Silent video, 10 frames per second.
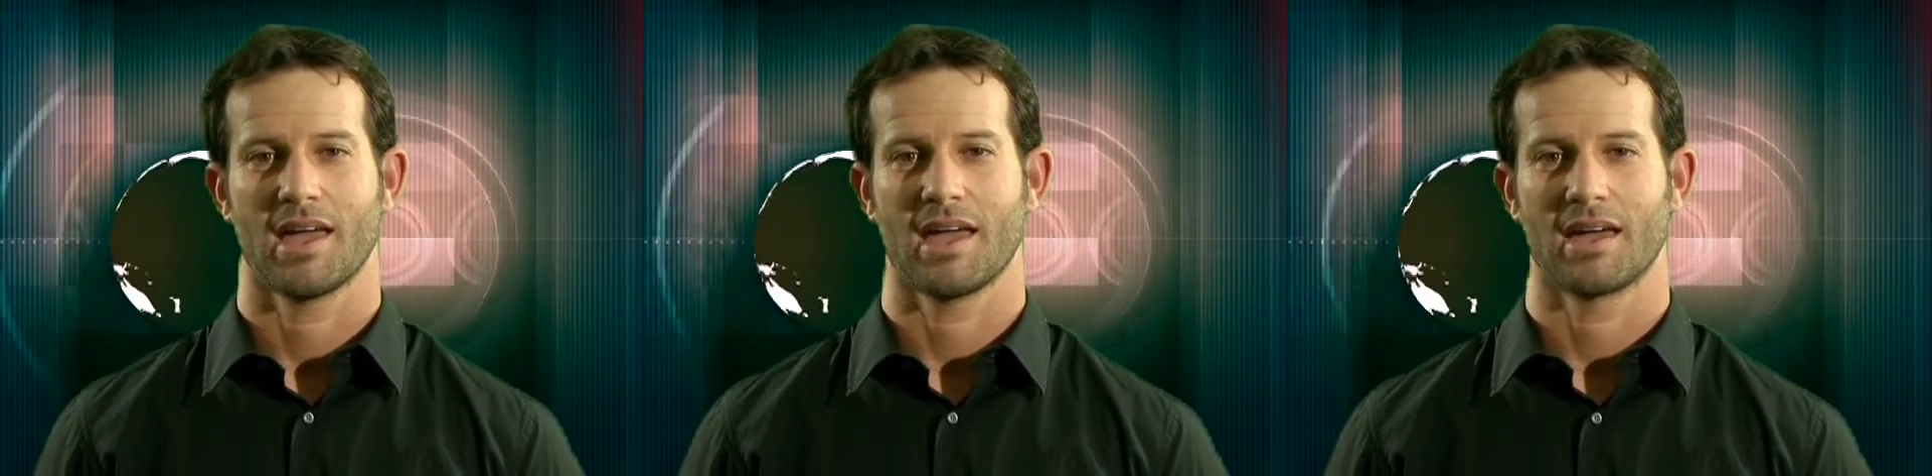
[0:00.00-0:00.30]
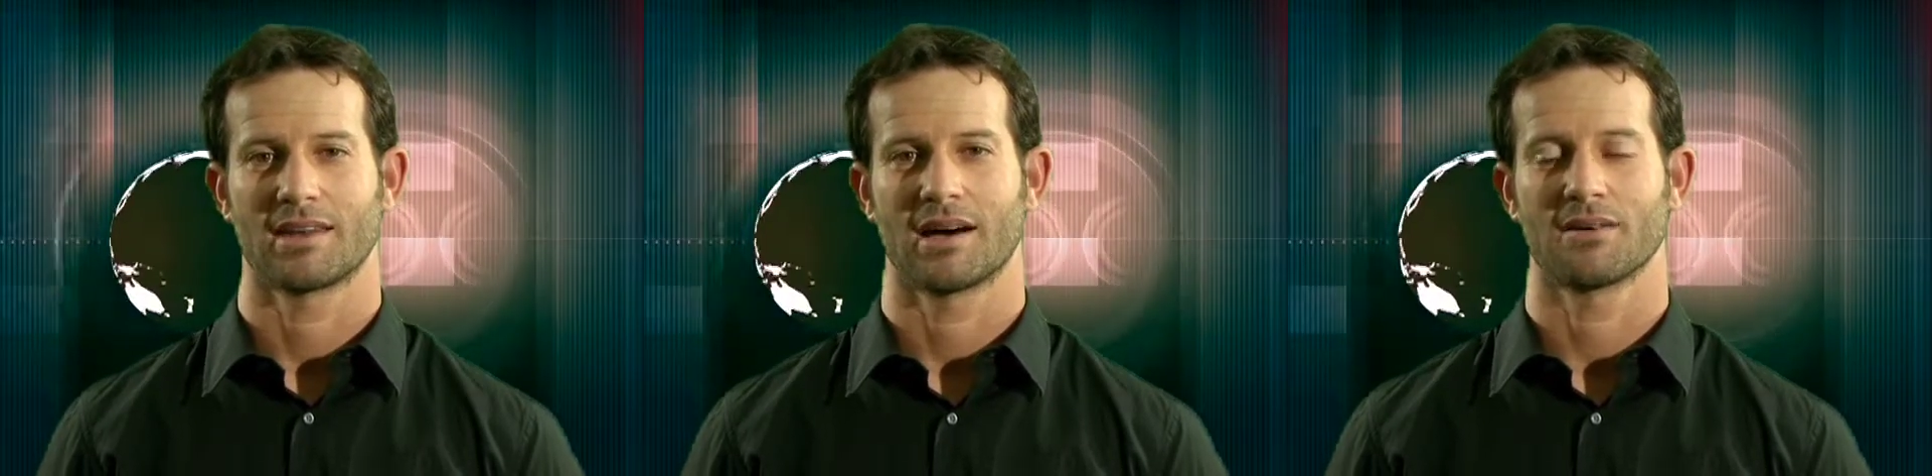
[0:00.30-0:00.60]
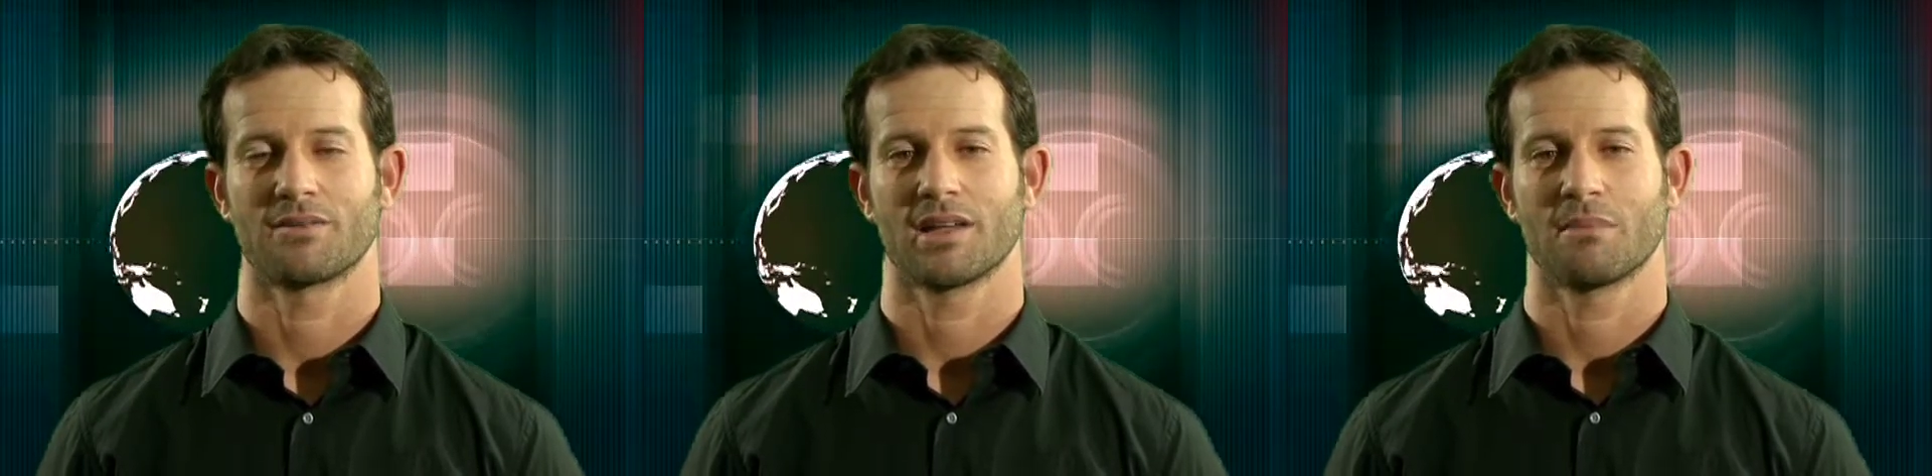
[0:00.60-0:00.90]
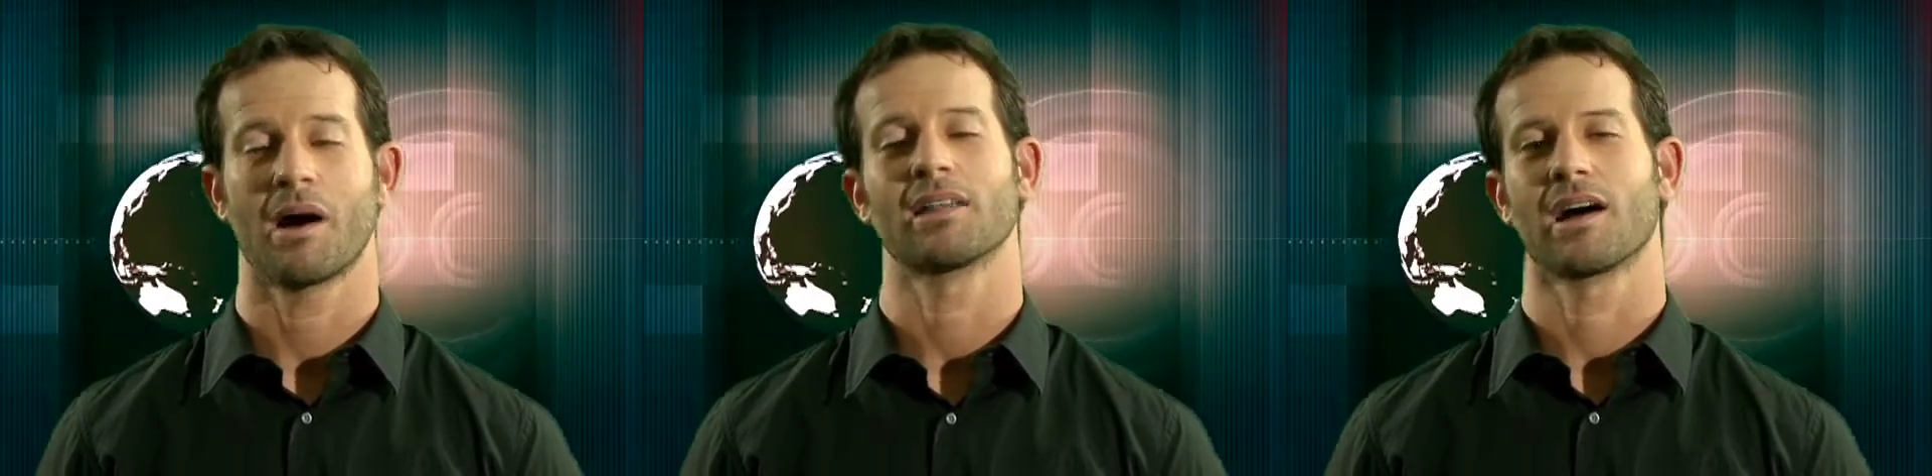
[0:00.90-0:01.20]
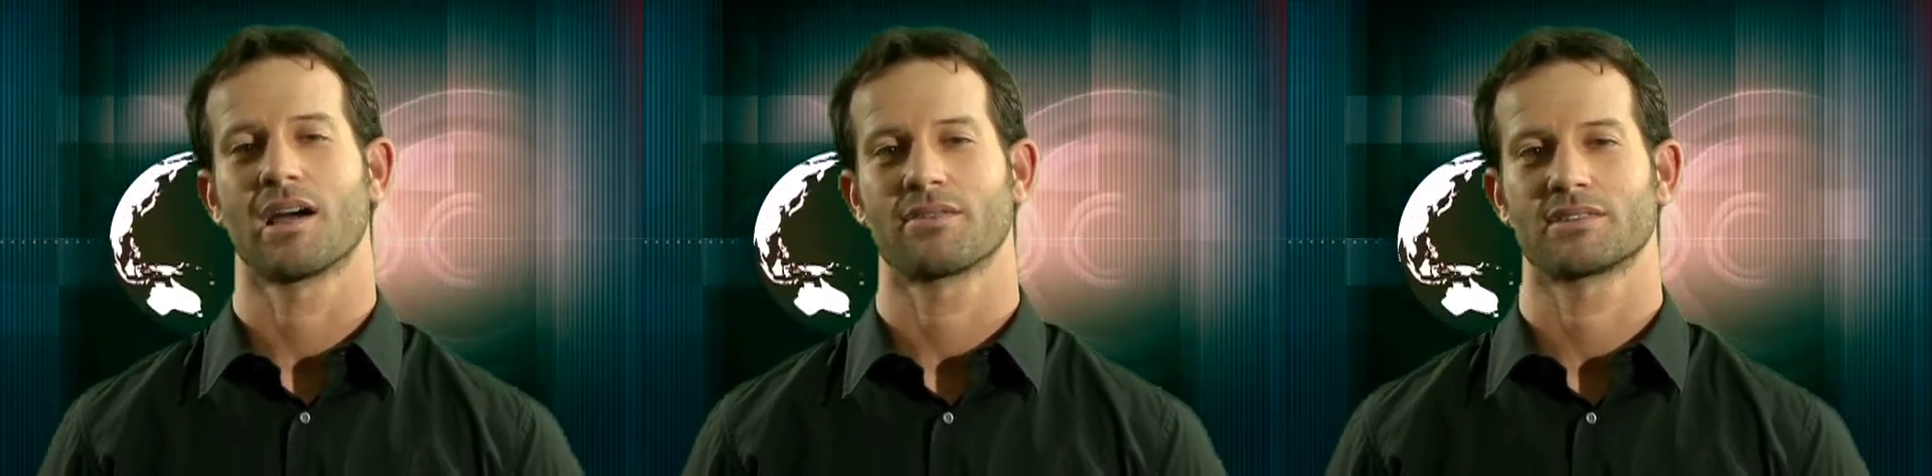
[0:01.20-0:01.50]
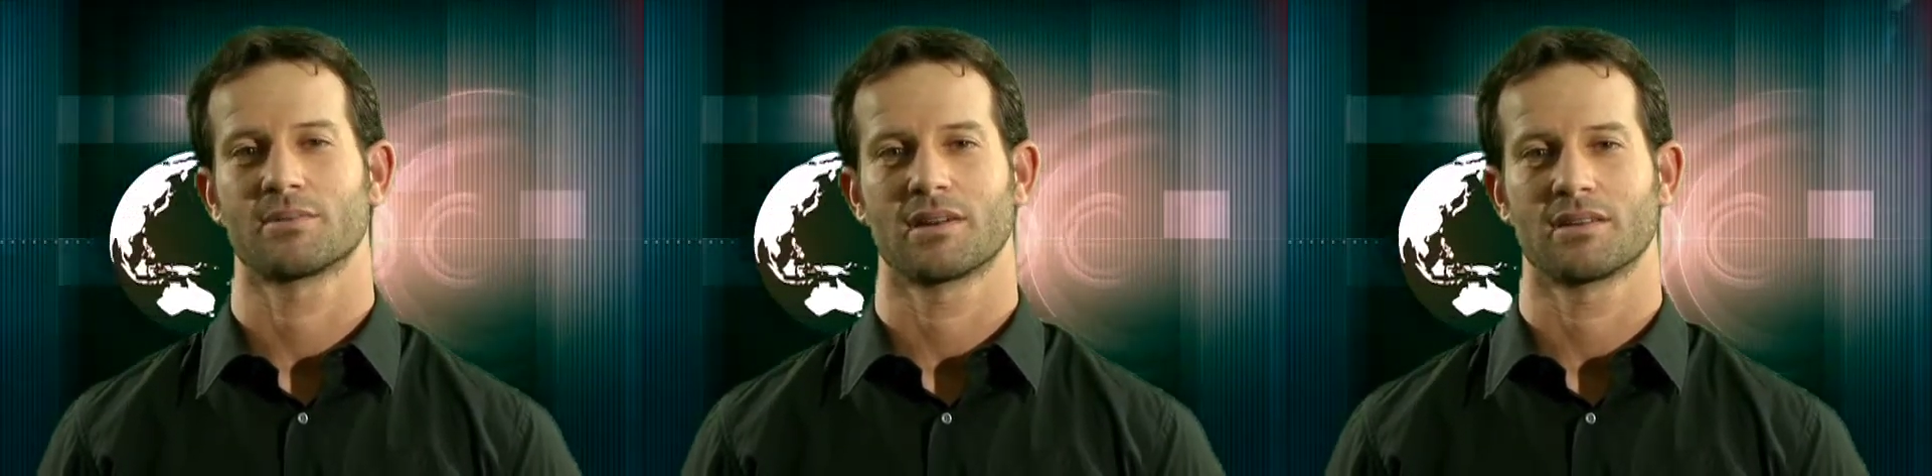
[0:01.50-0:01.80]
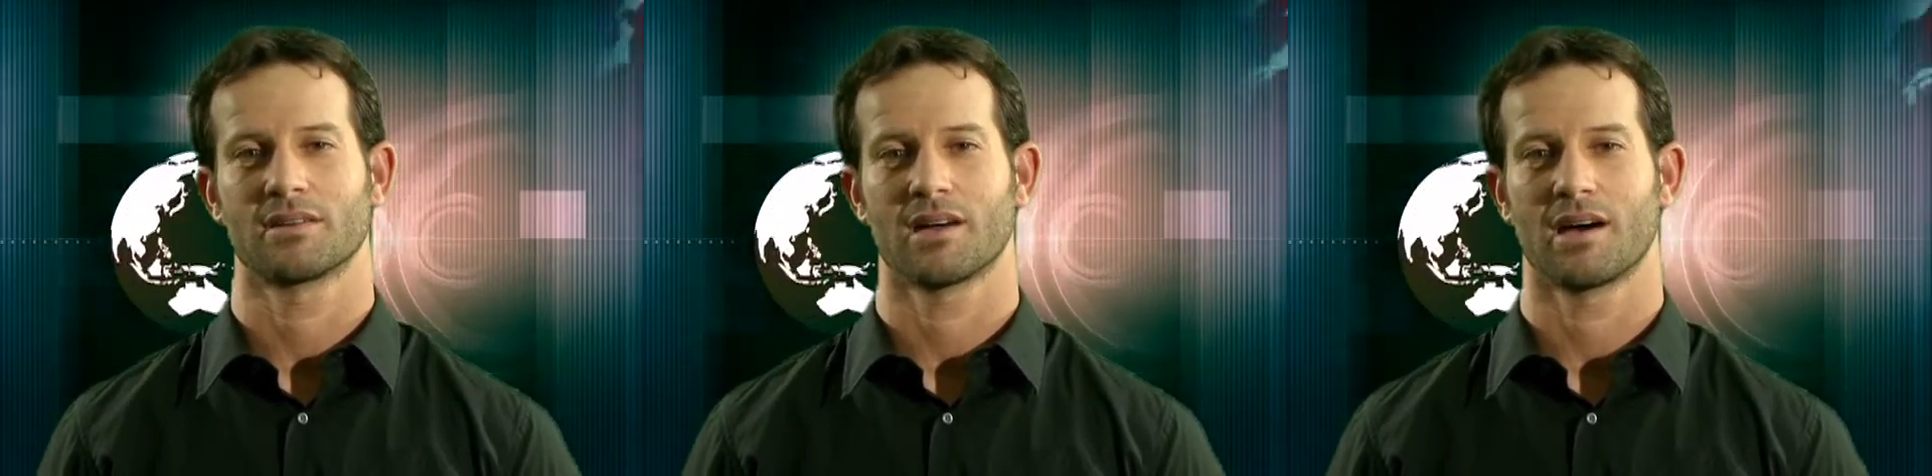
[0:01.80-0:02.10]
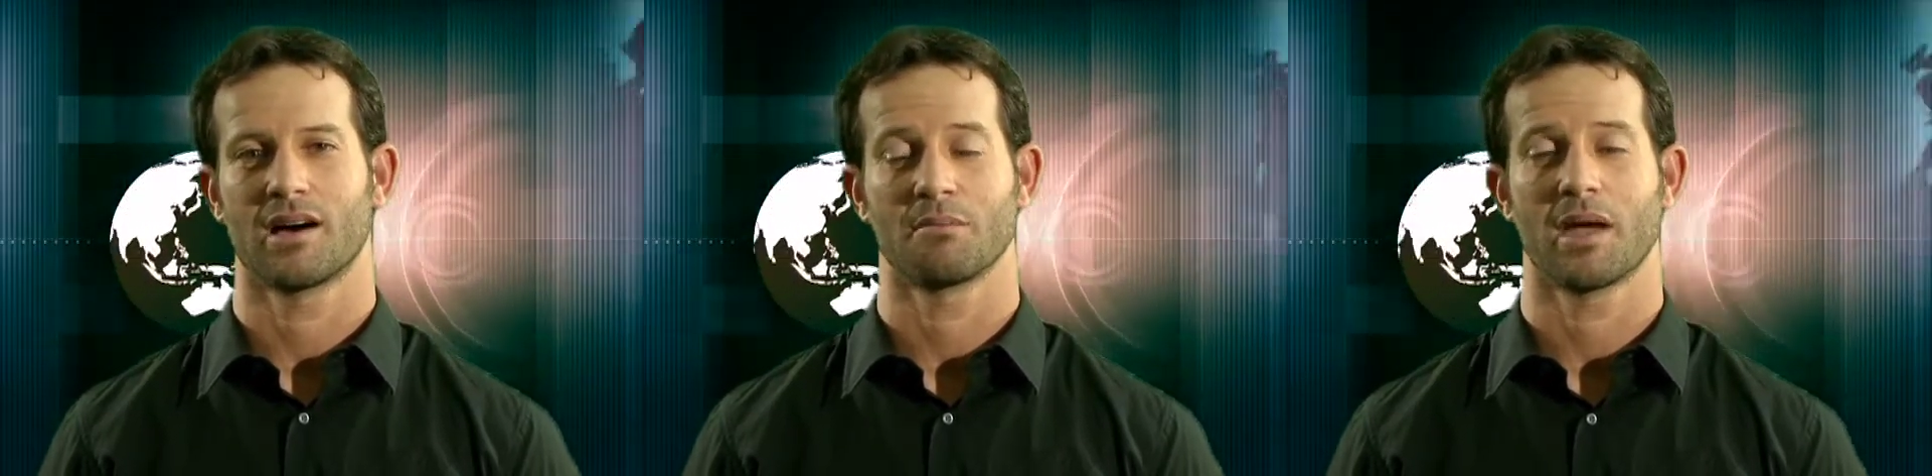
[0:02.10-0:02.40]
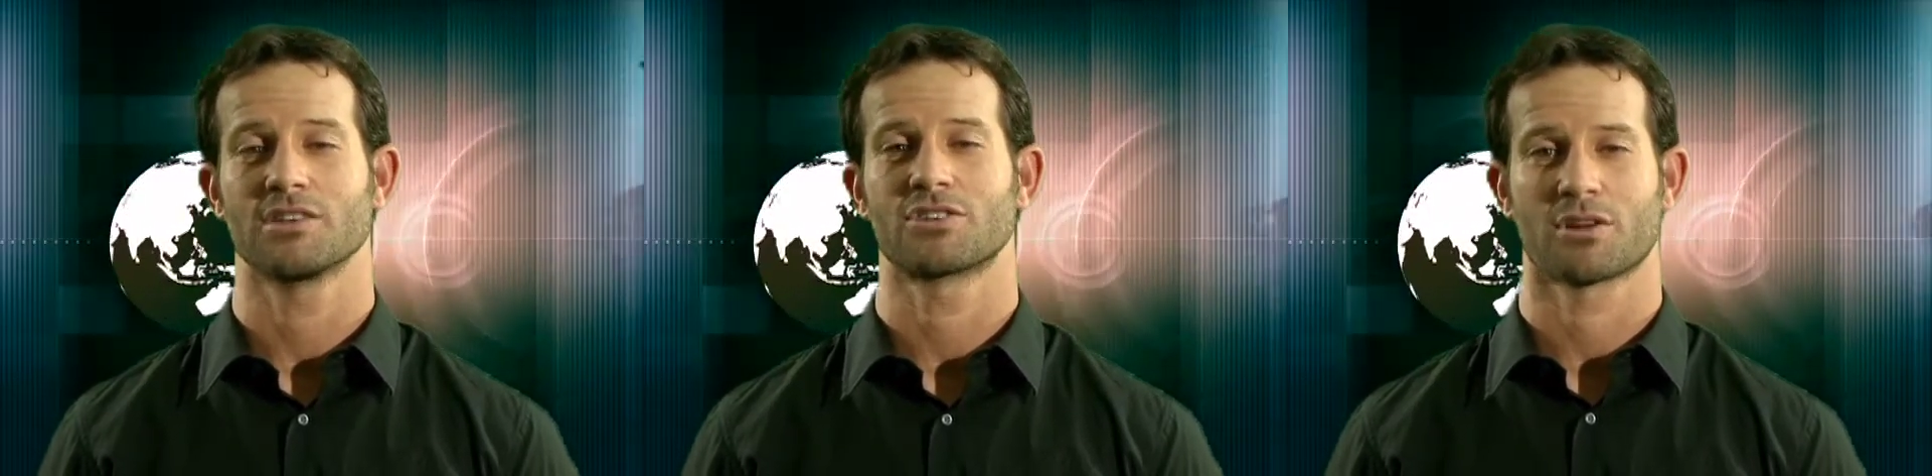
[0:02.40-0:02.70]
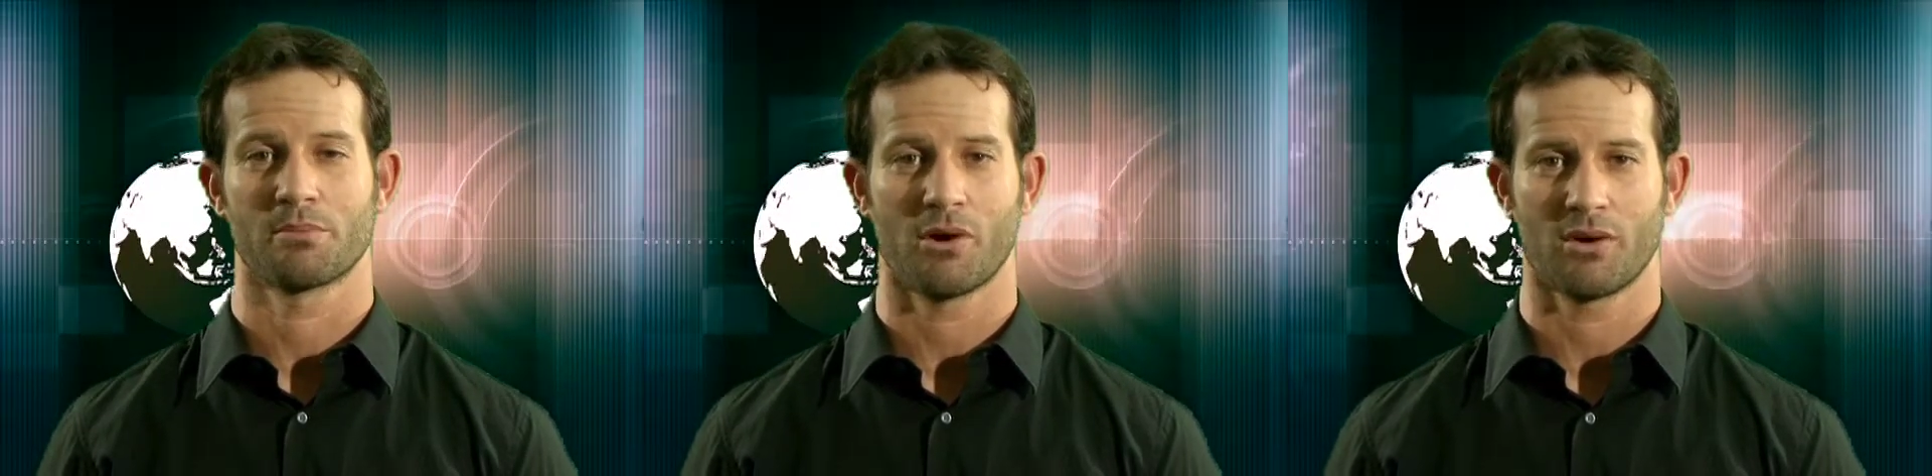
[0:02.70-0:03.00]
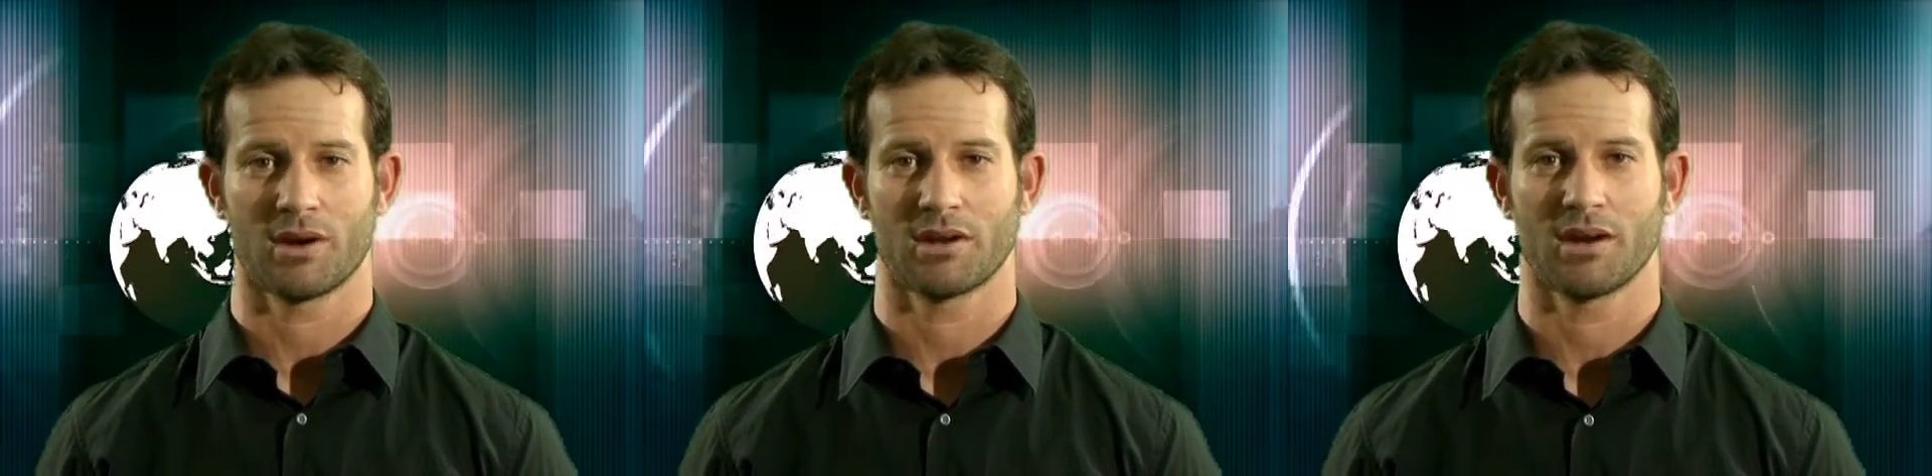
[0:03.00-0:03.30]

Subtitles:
And in my life, it's been a major component